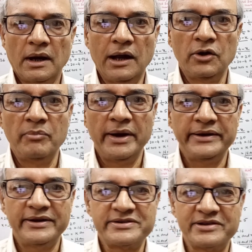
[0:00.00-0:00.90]
Hello, my
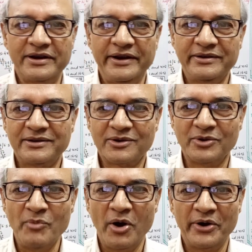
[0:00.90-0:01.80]
dear children.
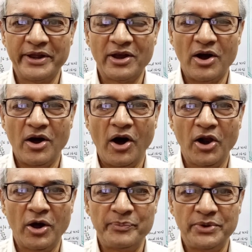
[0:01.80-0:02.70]
Good morning,
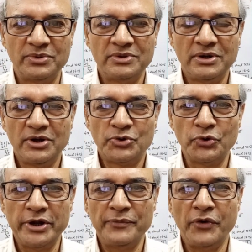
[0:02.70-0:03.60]
all of you.
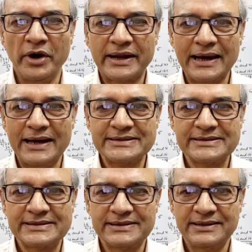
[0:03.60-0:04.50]
Today for
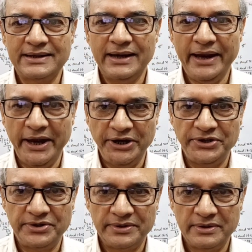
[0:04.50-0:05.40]
class
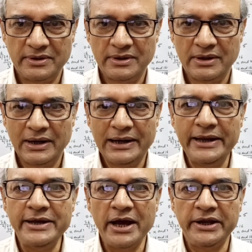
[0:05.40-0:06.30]
8,
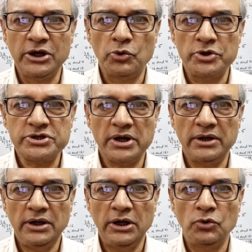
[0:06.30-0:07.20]
linear
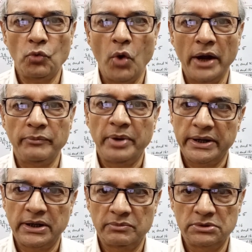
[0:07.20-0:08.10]
equation in one
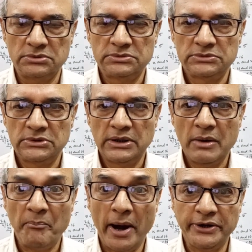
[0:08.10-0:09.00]
variable,
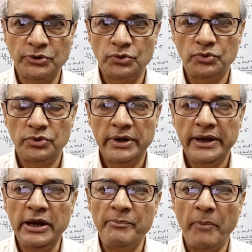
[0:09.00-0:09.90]
part 2.
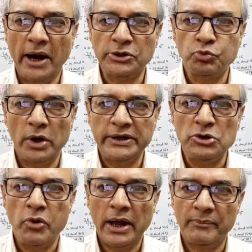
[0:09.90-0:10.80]
In part 1,
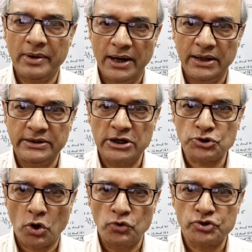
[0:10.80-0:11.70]
you have learned the
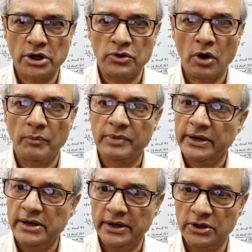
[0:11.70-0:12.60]
solution of
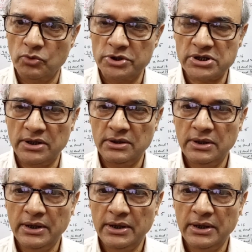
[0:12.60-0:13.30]
linear equation.